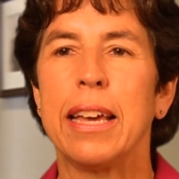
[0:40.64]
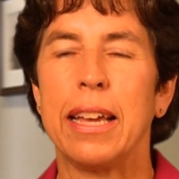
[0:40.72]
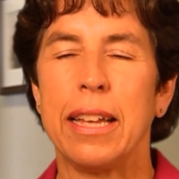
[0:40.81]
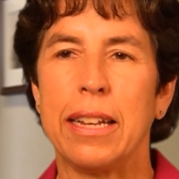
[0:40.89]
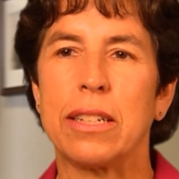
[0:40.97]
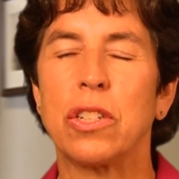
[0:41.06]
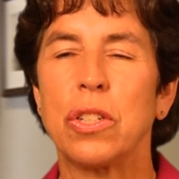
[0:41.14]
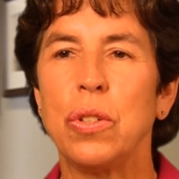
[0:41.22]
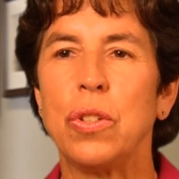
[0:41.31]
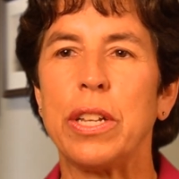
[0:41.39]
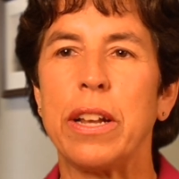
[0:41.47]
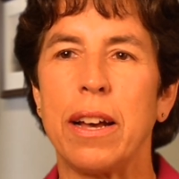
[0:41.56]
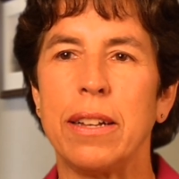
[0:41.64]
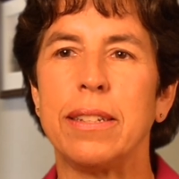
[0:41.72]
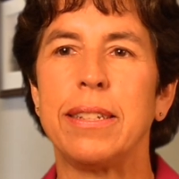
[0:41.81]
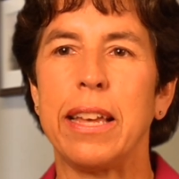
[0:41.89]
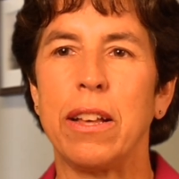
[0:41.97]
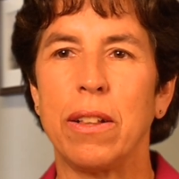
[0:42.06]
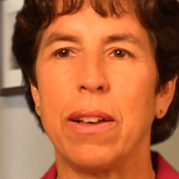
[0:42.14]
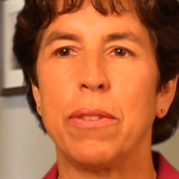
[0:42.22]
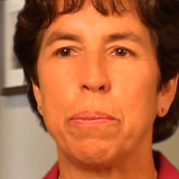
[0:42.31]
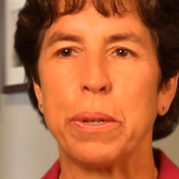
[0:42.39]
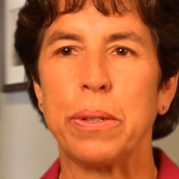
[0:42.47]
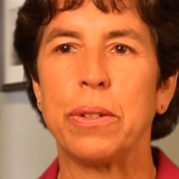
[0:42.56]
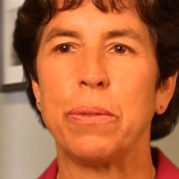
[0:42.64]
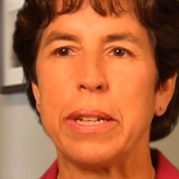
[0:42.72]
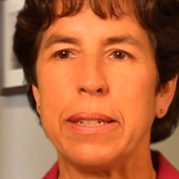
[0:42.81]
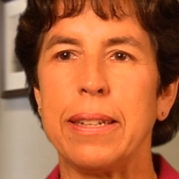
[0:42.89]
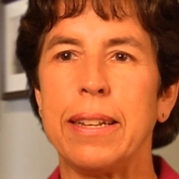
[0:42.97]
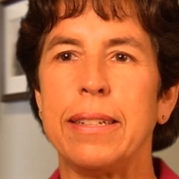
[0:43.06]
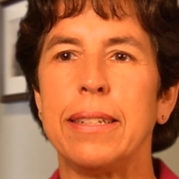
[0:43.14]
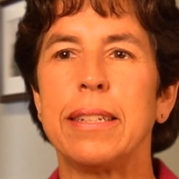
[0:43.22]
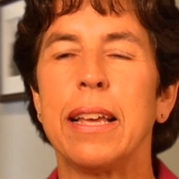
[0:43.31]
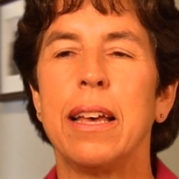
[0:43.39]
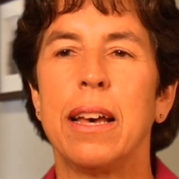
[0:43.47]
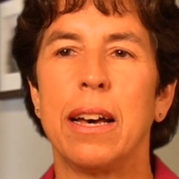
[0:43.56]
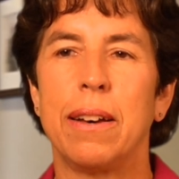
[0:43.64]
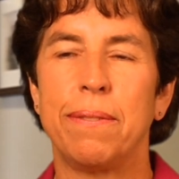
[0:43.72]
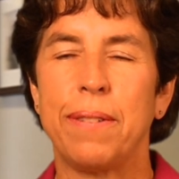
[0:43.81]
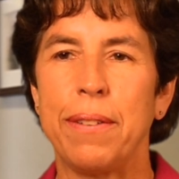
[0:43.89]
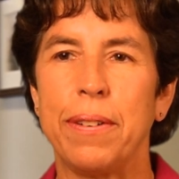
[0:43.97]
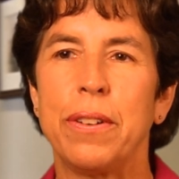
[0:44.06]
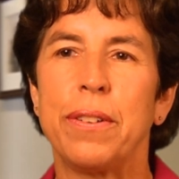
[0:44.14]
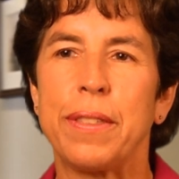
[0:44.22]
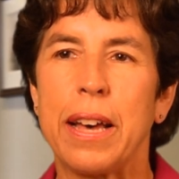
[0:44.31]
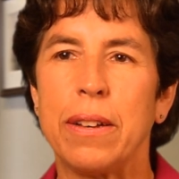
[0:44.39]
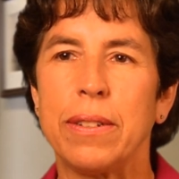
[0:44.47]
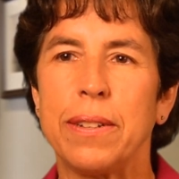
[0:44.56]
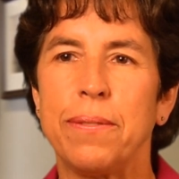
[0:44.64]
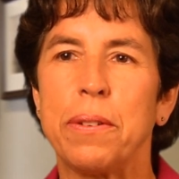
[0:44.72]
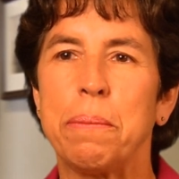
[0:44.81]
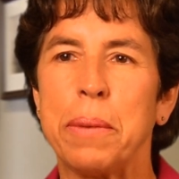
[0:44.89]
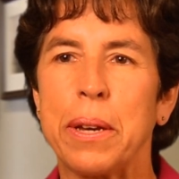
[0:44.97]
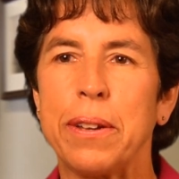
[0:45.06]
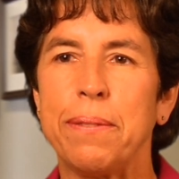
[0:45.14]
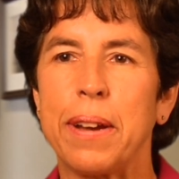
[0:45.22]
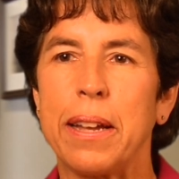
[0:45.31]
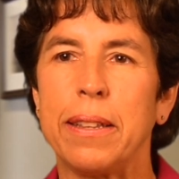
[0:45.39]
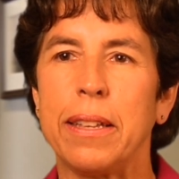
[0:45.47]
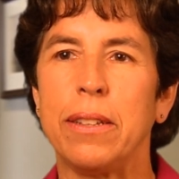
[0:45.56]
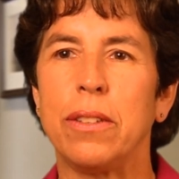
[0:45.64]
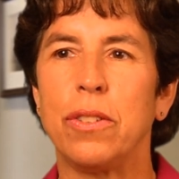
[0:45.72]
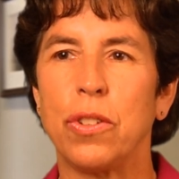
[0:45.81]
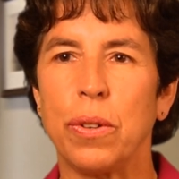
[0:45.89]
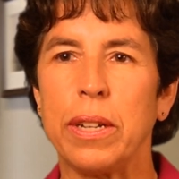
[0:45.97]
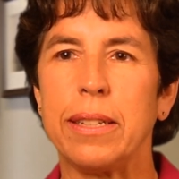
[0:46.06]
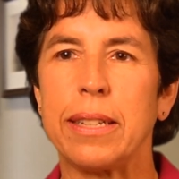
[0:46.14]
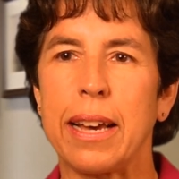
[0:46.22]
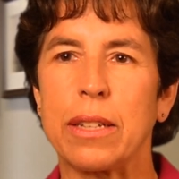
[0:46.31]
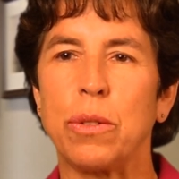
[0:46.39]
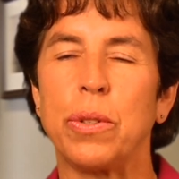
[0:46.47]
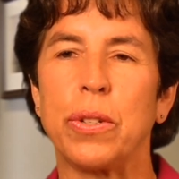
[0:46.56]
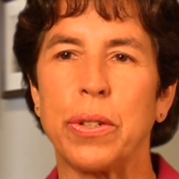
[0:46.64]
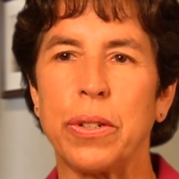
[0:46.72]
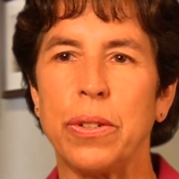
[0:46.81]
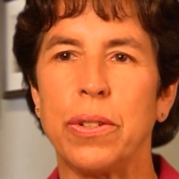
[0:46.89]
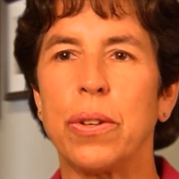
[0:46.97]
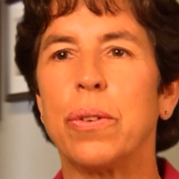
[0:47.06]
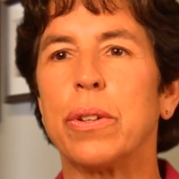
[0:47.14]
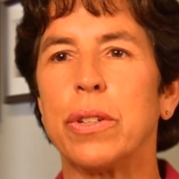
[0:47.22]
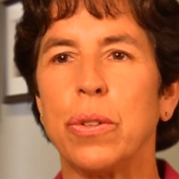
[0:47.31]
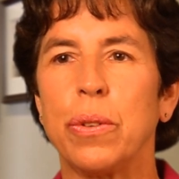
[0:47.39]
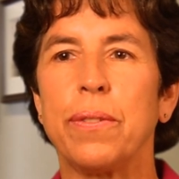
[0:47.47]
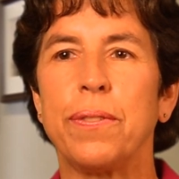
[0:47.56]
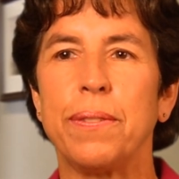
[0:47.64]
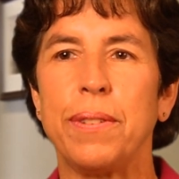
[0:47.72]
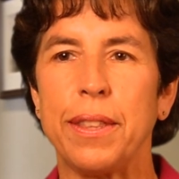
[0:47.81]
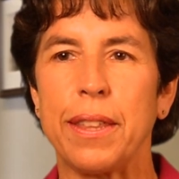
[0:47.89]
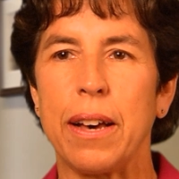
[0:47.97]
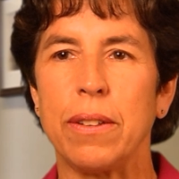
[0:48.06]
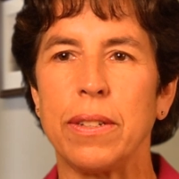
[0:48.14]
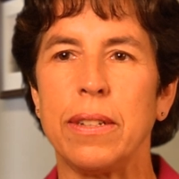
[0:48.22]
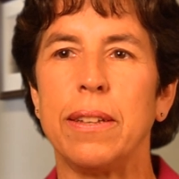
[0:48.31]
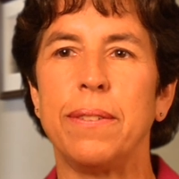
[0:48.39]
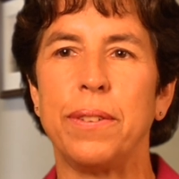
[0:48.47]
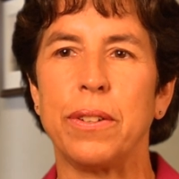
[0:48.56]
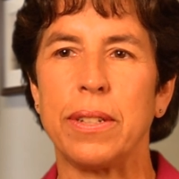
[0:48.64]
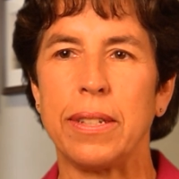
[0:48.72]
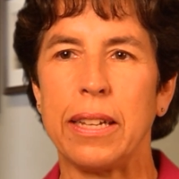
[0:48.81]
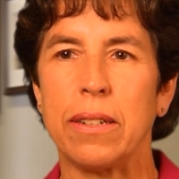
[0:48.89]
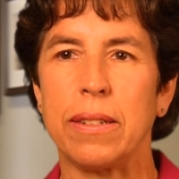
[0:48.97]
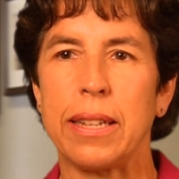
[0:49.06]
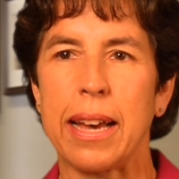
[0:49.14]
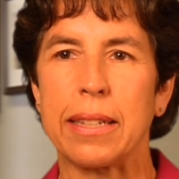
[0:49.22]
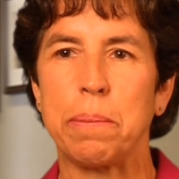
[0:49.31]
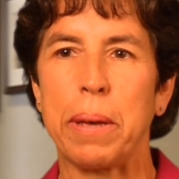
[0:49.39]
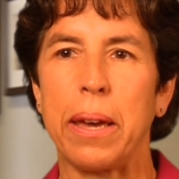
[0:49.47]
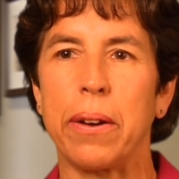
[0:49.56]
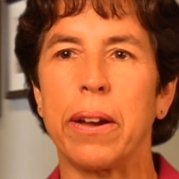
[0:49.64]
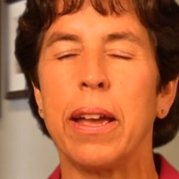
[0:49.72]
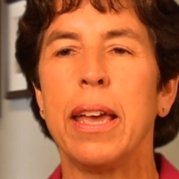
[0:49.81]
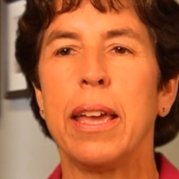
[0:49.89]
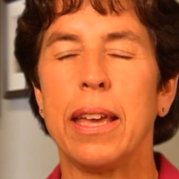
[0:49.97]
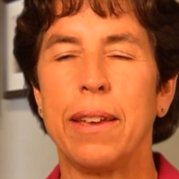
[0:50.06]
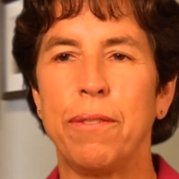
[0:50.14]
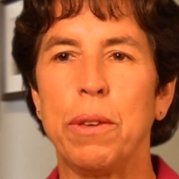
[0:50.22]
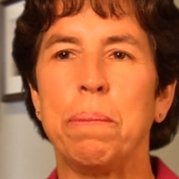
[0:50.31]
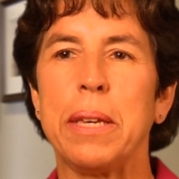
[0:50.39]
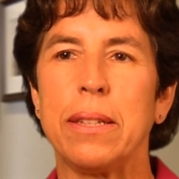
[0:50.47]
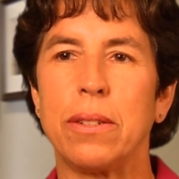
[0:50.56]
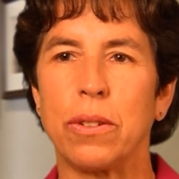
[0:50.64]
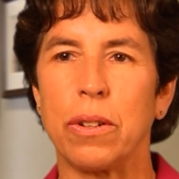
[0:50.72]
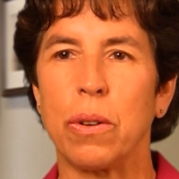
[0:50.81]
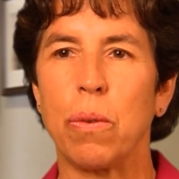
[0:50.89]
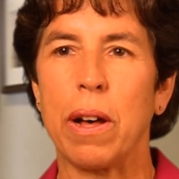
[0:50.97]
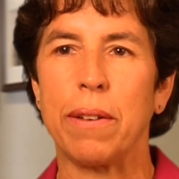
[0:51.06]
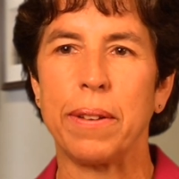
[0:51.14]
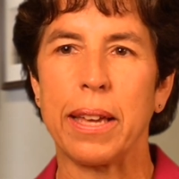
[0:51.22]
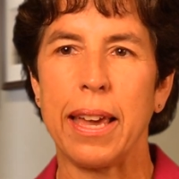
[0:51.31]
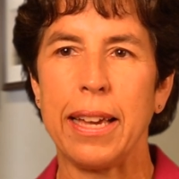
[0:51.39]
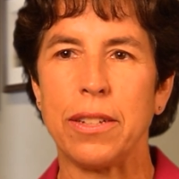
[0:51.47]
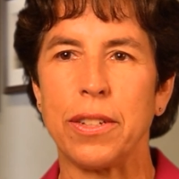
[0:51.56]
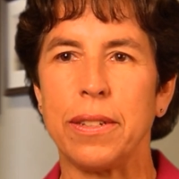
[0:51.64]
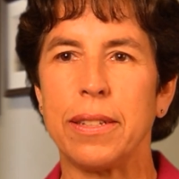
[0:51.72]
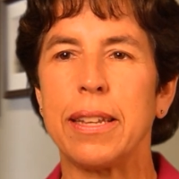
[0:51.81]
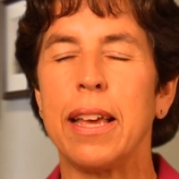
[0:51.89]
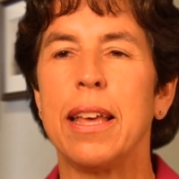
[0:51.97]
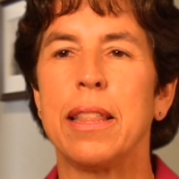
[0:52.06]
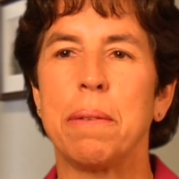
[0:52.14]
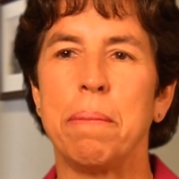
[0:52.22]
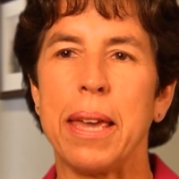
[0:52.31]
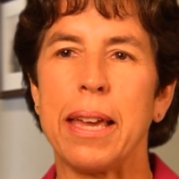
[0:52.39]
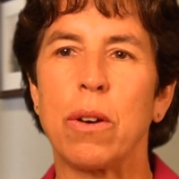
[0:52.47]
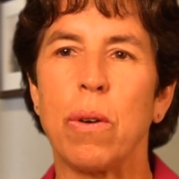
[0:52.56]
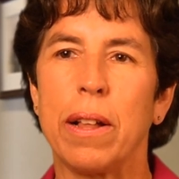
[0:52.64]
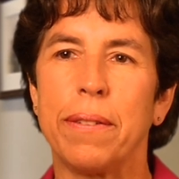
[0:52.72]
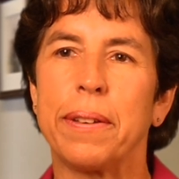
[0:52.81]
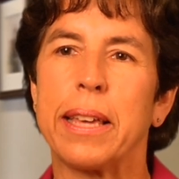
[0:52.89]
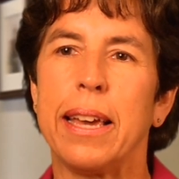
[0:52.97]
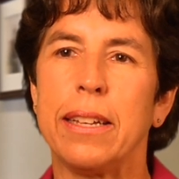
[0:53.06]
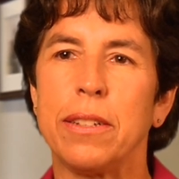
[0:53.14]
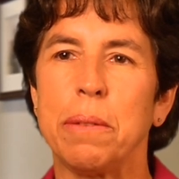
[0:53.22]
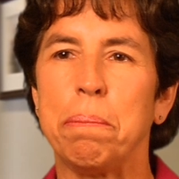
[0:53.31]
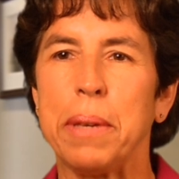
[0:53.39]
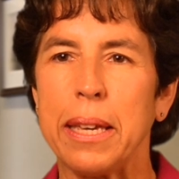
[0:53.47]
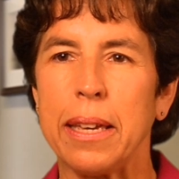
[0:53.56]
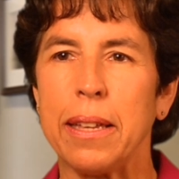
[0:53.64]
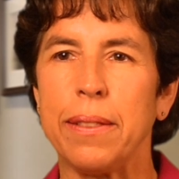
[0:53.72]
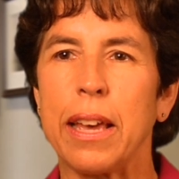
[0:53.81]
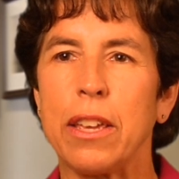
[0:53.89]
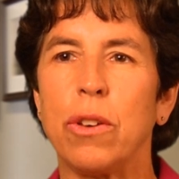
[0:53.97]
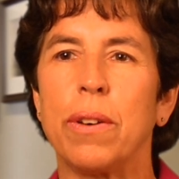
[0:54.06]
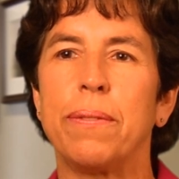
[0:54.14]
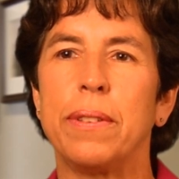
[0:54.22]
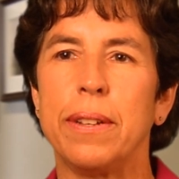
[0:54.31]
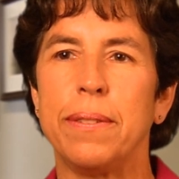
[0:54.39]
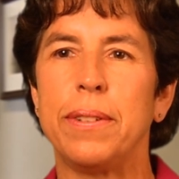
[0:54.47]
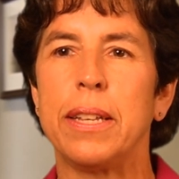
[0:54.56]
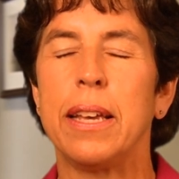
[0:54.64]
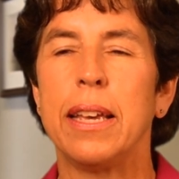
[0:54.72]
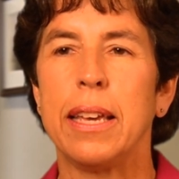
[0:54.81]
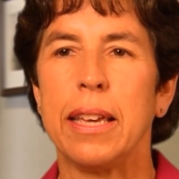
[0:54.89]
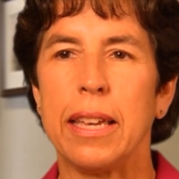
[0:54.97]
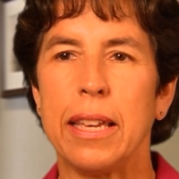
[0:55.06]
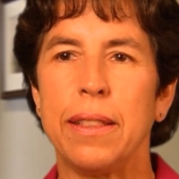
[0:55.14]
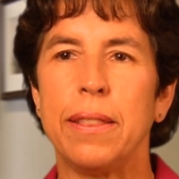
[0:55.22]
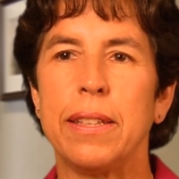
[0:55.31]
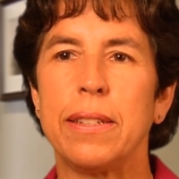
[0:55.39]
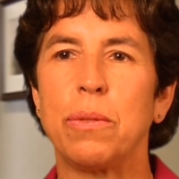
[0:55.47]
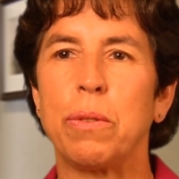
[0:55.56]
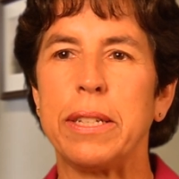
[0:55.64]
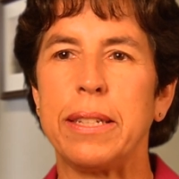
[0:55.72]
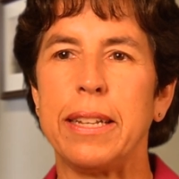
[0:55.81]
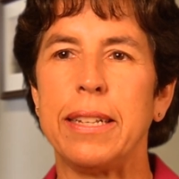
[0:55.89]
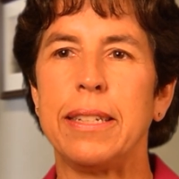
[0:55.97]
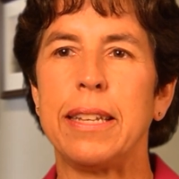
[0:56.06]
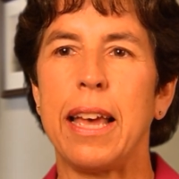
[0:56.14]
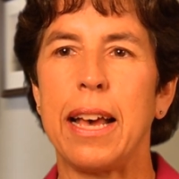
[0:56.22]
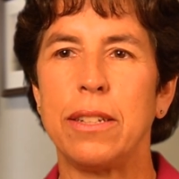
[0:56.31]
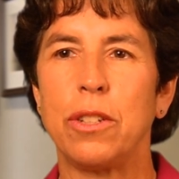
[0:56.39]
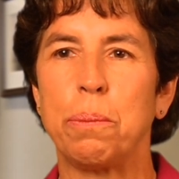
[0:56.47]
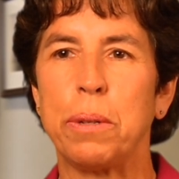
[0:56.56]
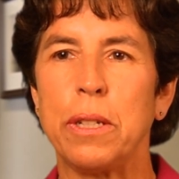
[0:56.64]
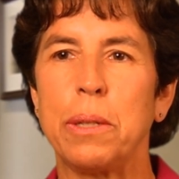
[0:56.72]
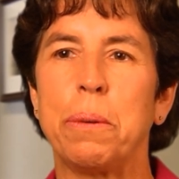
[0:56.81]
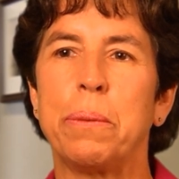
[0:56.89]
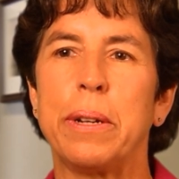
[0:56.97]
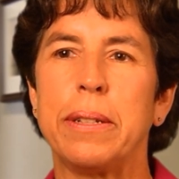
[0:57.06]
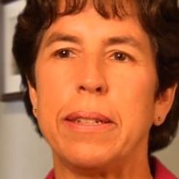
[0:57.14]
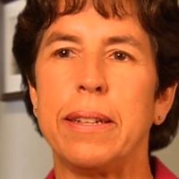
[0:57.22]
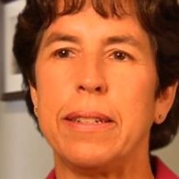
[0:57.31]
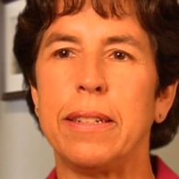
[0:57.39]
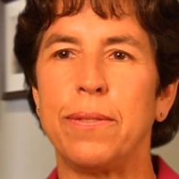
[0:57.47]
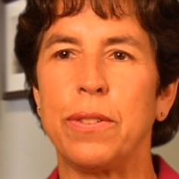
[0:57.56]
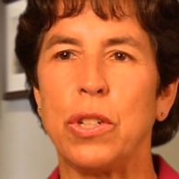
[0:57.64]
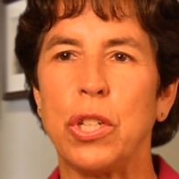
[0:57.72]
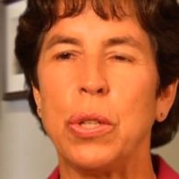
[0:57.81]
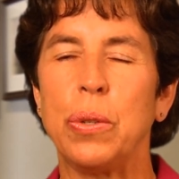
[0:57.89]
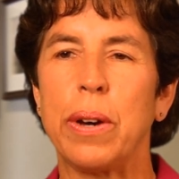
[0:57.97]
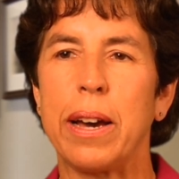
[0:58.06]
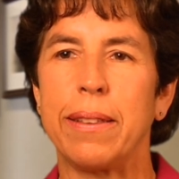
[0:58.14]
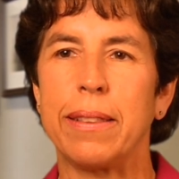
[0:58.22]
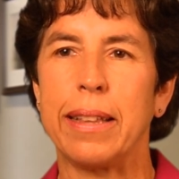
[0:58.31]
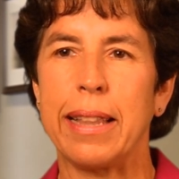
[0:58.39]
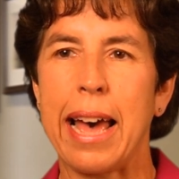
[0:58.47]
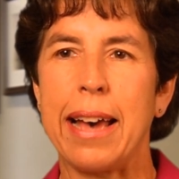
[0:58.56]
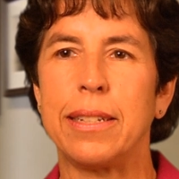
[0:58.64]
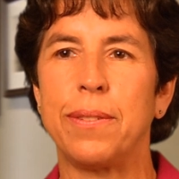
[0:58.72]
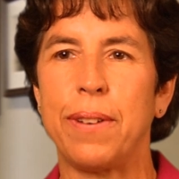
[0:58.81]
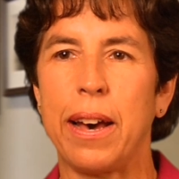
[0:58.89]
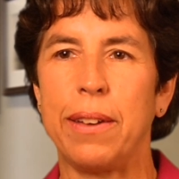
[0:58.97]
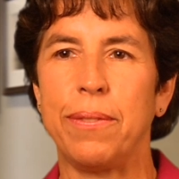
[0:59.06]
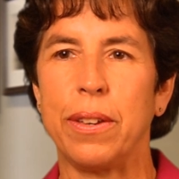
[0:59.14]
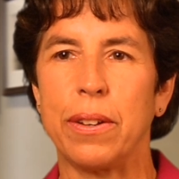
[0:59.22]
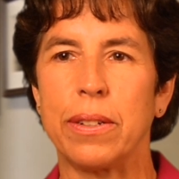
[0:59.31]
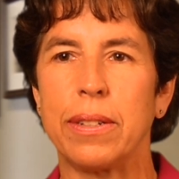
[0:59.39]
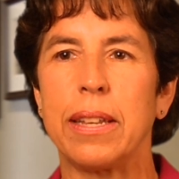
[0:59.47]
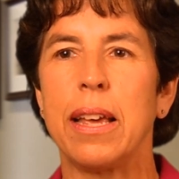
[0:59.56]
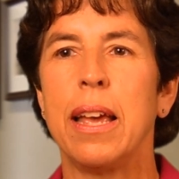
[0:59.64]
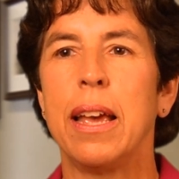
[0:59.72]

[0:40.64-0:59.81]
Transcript: an exclusion on the sale of a personal residence of $500,000 for married filing joint tax returns, or $250,000 if you're a single taxpayer if you meet certain qualifications. The main qualification being that you have lived in this residence as your principal residence for 2 out of the last 5 years.